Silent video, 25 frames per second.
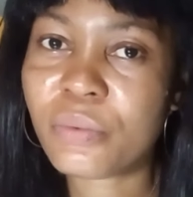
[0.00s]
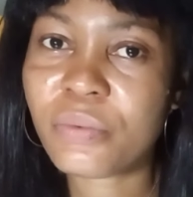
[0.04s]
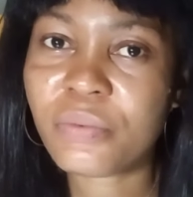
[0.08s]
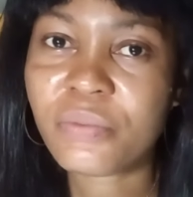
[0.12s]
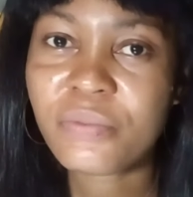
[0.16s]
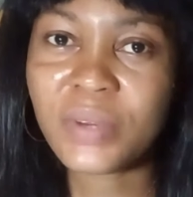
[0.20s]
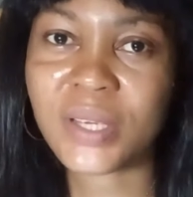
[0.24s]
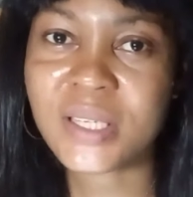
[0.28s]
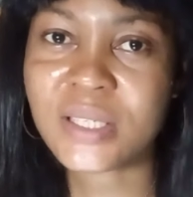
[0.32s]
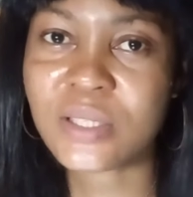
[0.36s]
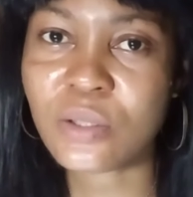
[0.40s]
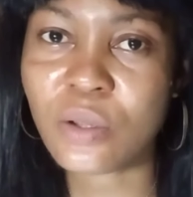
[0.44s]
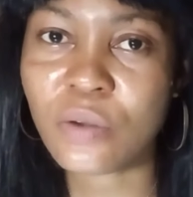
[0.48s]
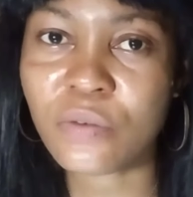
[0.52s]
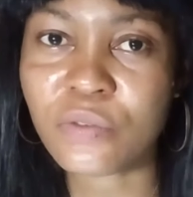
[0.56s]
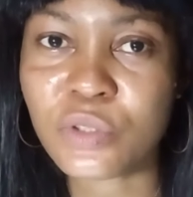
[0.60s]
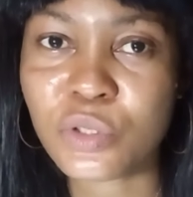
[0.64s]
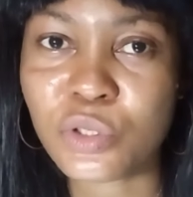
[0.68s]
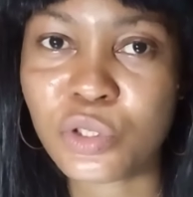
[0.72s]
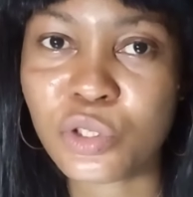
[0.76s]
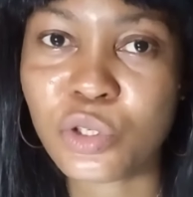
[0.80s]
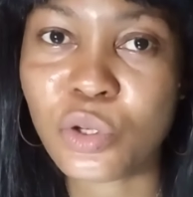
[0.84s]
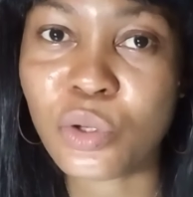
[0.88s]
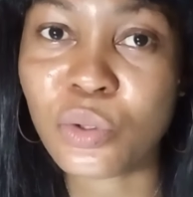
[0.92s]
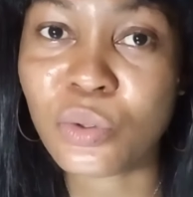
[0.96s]
First off,
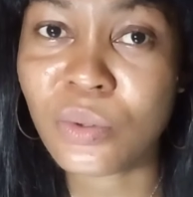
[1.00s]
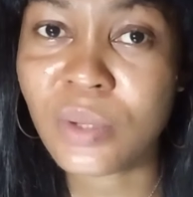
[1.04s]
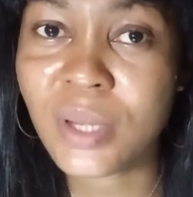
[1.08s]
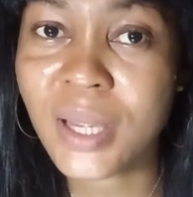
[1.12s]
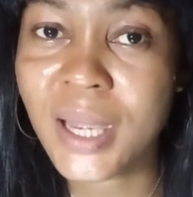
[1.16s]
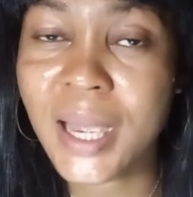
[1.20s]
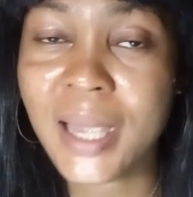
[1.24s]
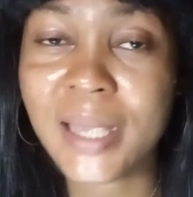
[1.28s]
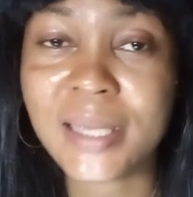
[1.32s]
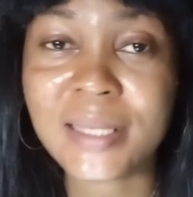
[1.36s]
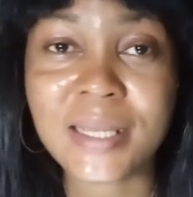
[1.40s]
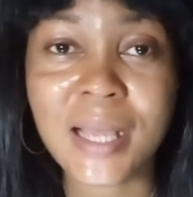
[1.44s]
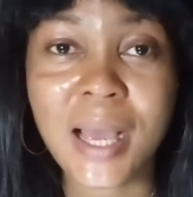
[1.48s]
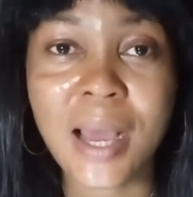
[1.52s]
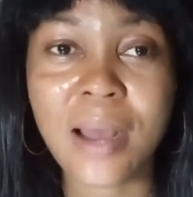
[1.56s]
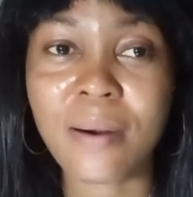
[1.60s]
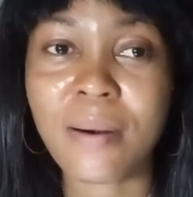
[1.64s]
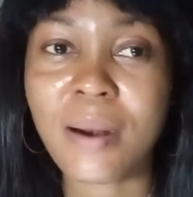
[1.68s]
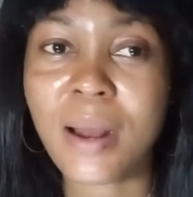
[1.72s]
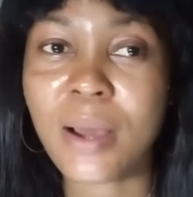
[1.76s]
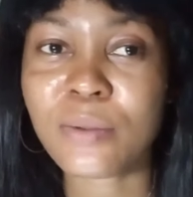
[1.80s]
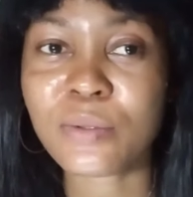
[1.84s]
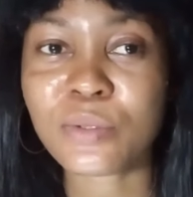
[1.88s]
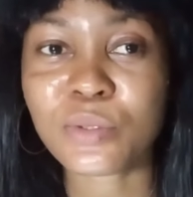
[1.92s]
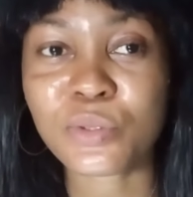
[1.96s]
to show you guys
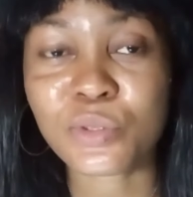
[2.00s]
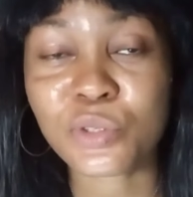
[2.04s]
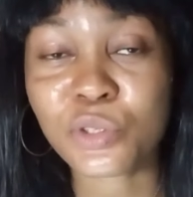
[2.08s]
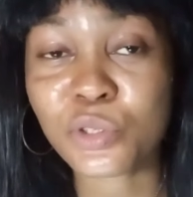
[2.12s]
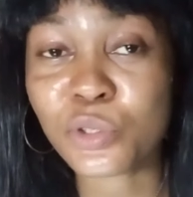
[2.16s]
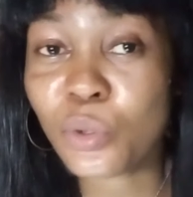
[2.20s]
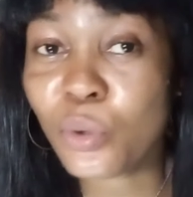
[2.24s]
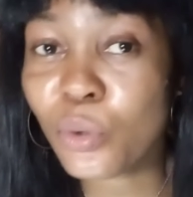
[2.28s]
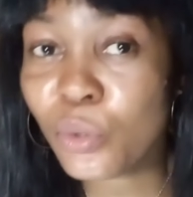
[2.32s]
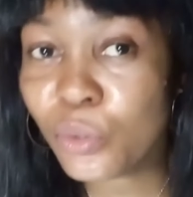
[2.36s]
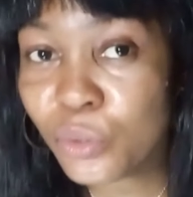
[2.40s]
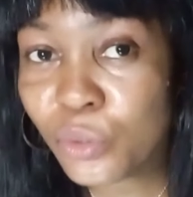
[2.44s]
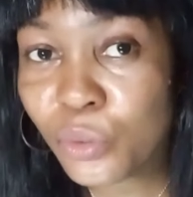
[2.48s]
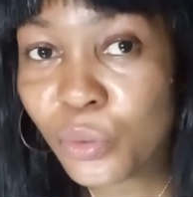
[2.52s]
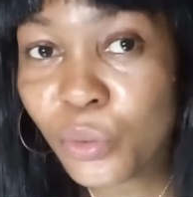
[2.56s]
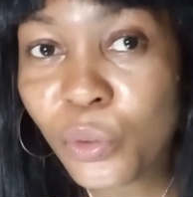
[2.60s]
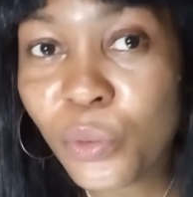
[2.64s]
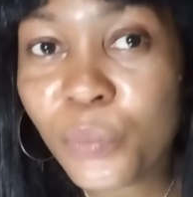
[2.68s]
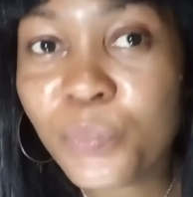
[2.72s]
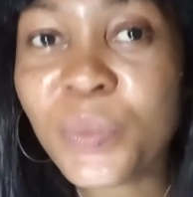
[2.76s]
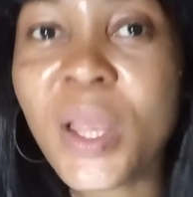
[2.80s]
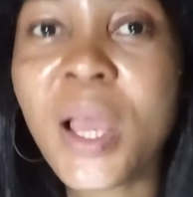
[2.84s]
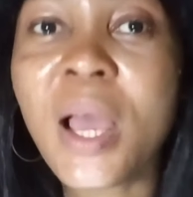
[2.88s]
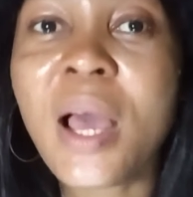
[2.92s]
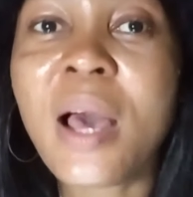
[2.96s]
around, to show
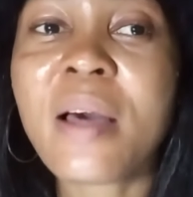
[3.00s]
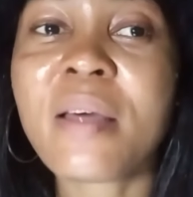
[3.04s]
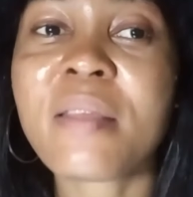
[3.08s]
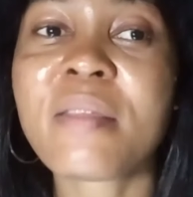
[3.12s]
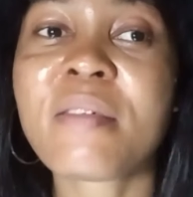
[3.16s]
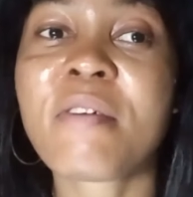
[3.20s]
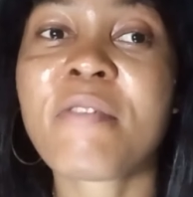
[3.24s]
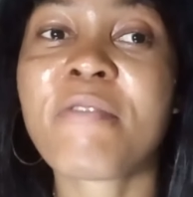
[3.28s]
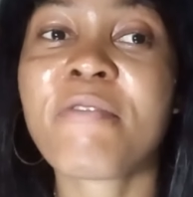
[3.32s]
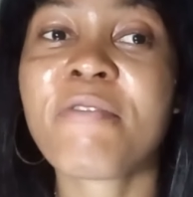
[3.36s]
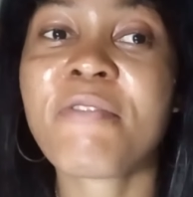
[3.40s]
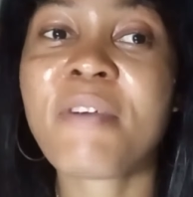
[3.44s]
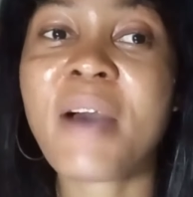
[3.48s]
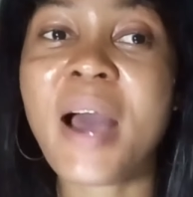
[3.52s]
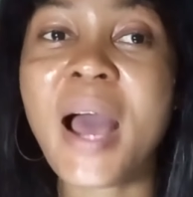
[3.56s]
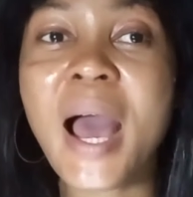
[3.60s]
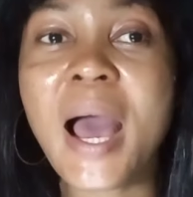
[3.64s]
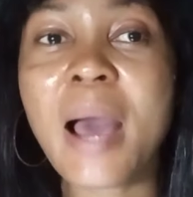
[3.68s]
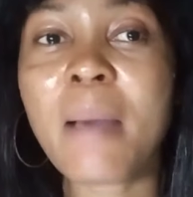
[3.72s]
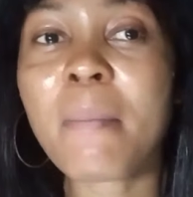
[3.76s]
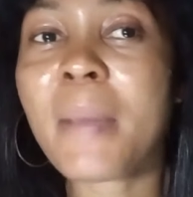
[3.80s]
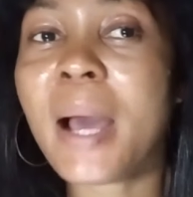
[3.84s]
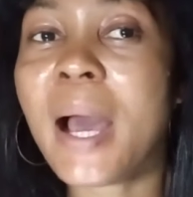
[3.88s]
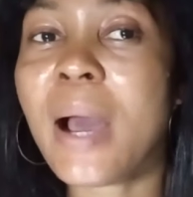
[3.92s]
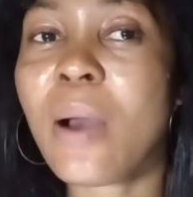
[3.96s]
you the
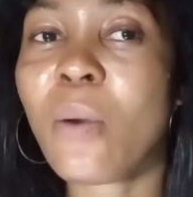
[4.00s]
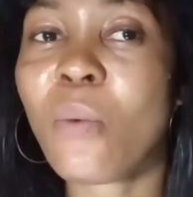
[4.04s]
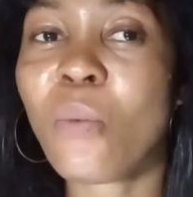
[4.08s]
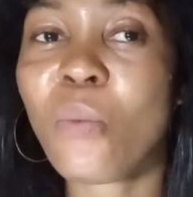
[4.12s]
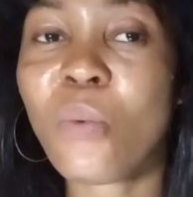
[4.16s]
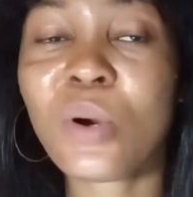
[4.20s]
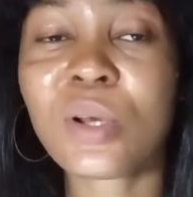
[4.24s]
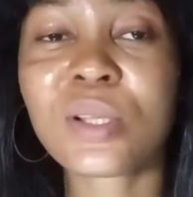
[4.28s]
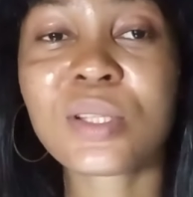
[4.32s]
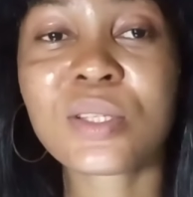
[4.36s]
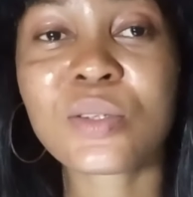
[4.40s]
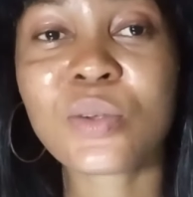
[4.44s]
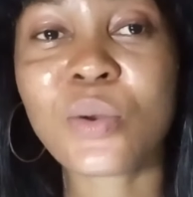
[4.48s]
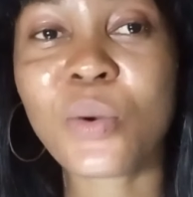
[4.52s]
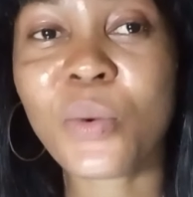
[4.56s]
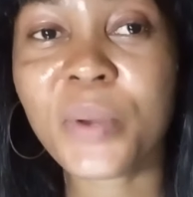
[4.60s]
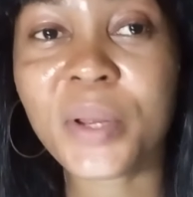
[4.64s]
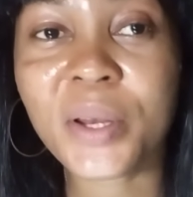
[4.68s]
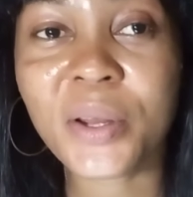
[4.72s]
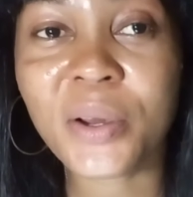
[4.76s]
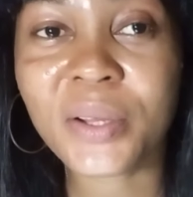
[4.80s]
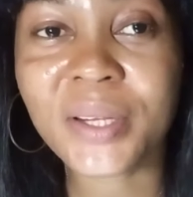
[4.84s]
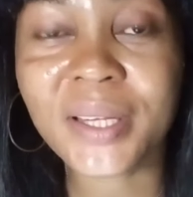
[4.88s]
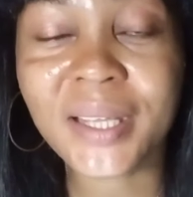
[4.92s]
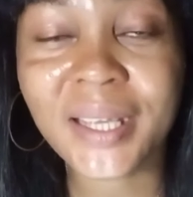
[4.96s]
farm and what's
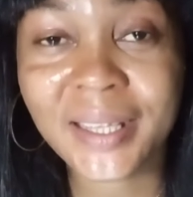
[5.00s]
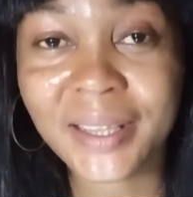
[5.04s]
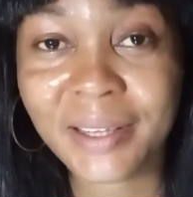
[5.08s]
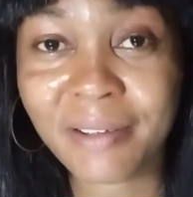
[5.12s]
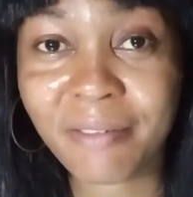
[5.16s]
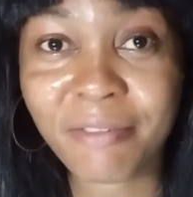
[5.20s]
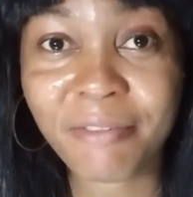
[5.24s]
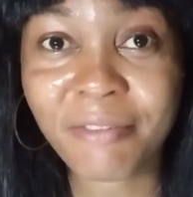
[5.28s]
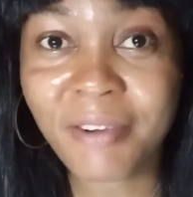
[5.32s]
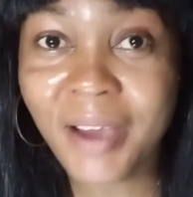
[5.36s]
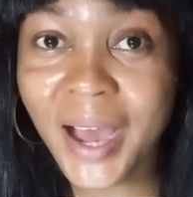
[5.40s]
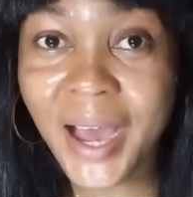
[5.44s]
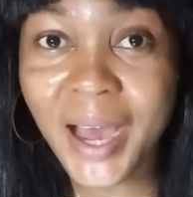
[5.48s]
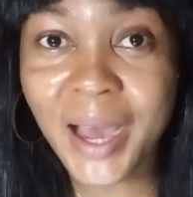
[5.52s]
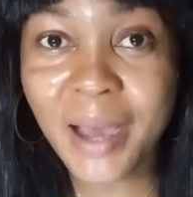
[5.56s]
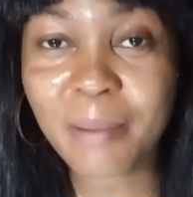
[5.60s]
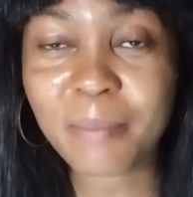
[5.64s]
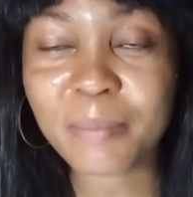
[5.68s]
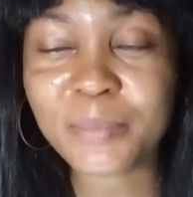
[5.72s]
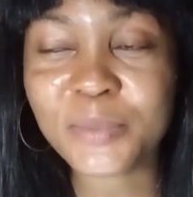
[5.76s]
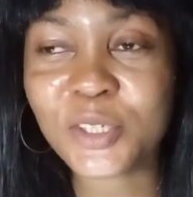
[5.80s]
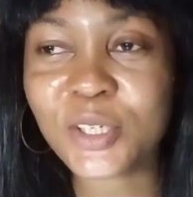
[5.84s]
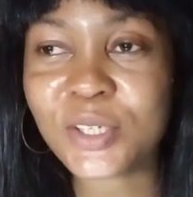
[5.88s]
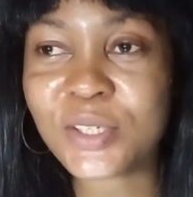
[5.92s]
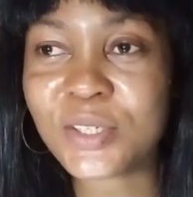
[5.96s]
going on in the
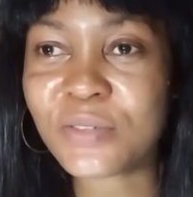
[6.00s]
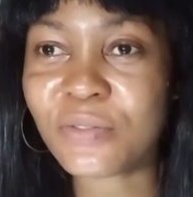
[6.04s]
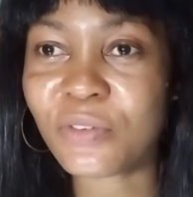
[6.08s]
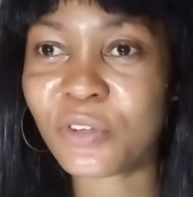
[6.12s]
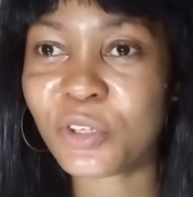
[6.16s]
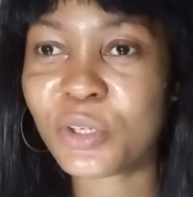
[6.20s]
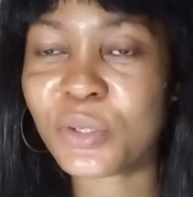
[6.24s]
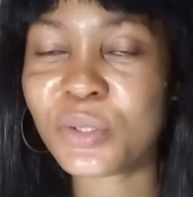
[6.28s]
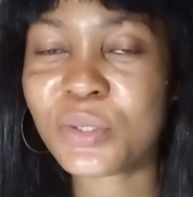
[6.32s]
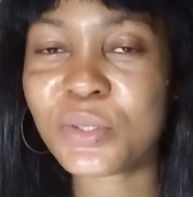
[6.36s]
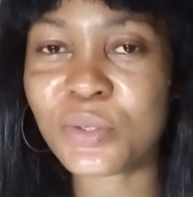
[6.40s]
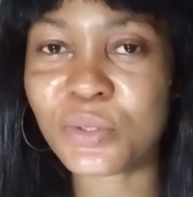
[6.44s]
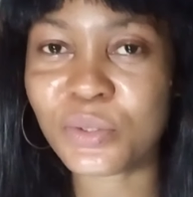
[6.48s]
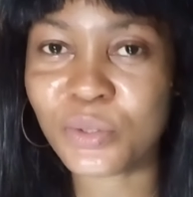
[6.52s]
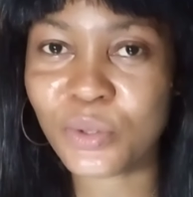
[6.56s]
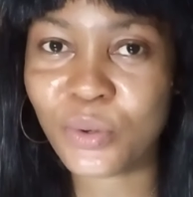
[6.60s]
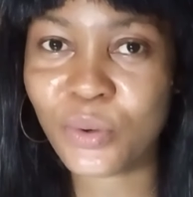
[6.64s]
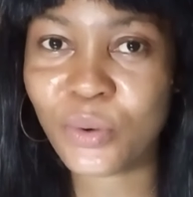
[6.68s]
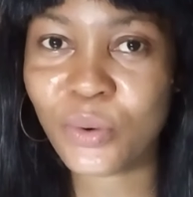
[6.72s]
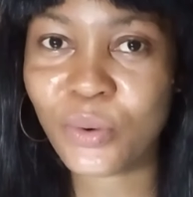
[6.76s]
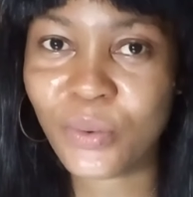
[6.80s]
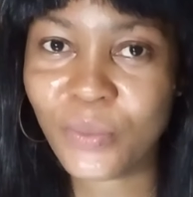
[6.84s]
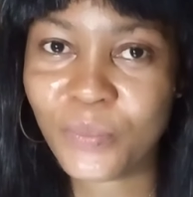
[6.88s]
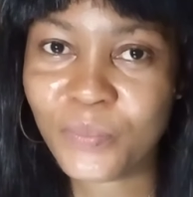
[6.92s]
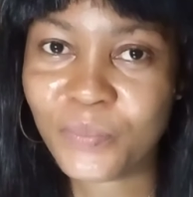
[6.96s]
farm, just for you to
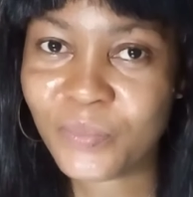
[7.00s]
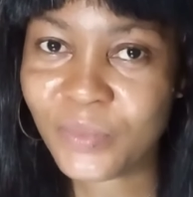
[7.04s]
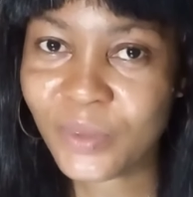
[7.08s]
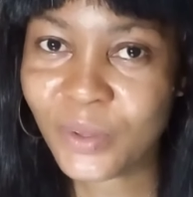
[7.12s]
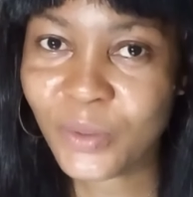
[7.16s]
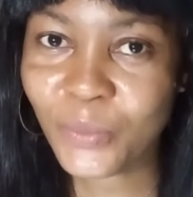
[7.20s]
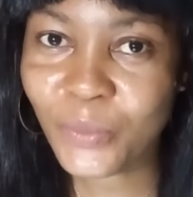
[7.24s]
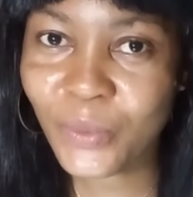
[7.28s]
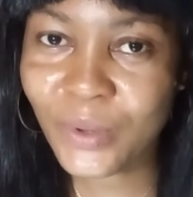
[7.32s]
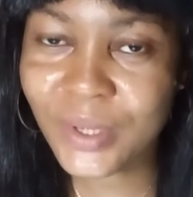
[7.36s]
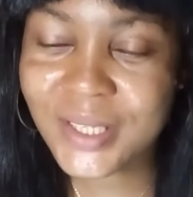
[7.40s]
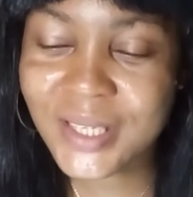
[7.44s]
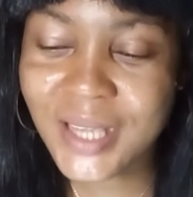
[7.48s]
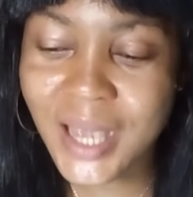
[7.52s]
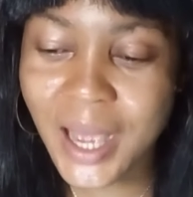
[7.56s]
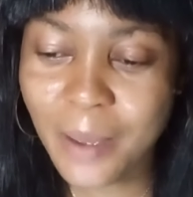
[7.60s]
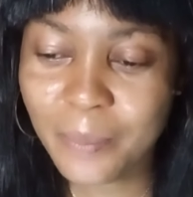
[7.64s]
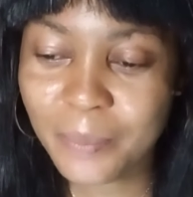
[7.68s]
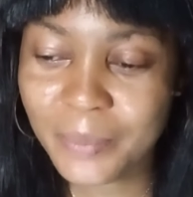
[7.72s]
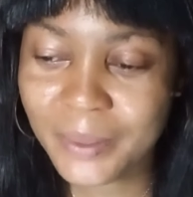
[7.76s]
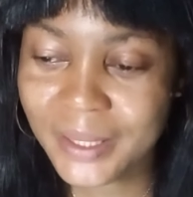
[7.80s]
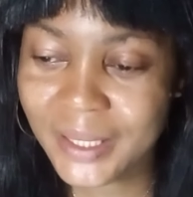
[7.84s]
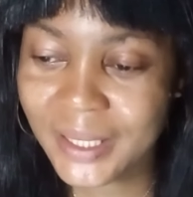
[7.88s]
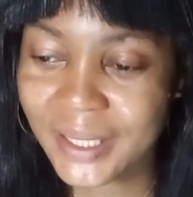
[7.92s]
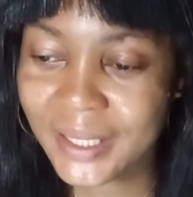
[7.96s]
know what's
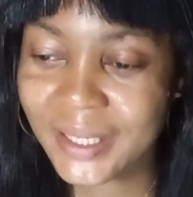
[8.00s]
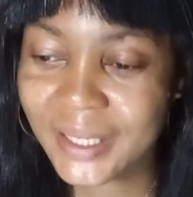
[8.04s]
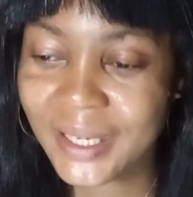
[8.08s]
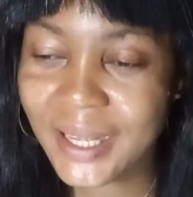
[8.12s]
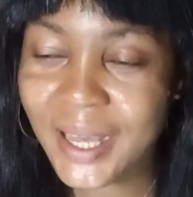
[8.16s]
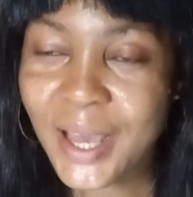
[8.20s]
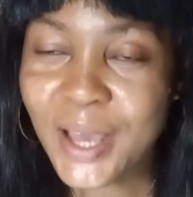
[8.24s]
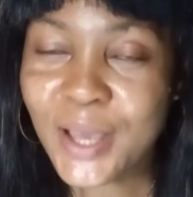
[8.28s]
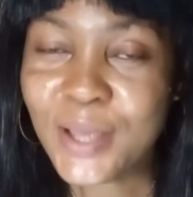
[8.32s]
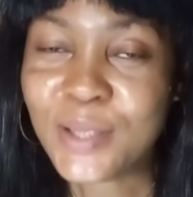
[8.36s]
happening.